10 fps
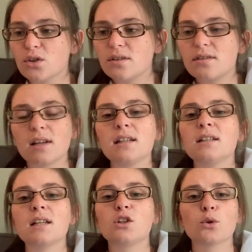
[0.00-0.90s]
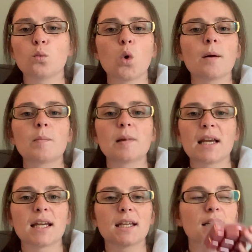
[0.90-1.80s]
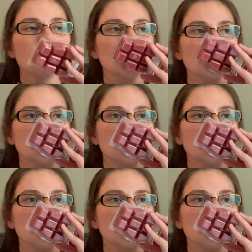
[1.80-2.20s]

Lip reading: sitting in your warm blanket,